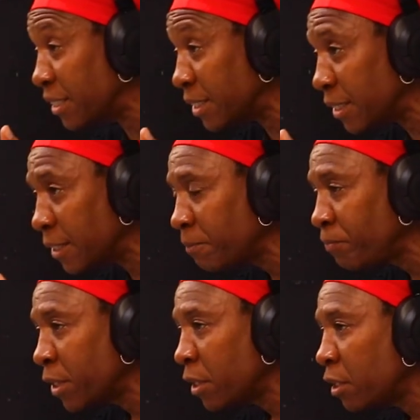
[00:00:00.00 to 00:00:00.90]
crazy.
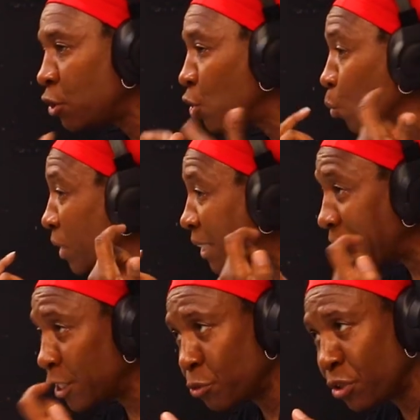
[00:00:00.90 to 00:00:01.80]
So we
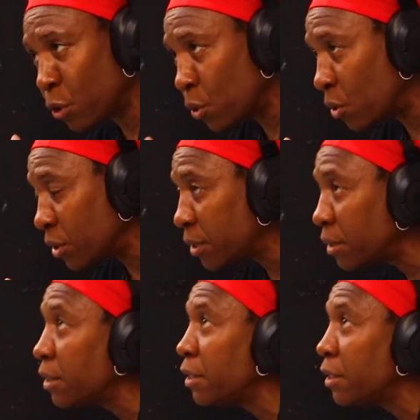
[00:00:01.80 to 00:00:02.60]
started to record.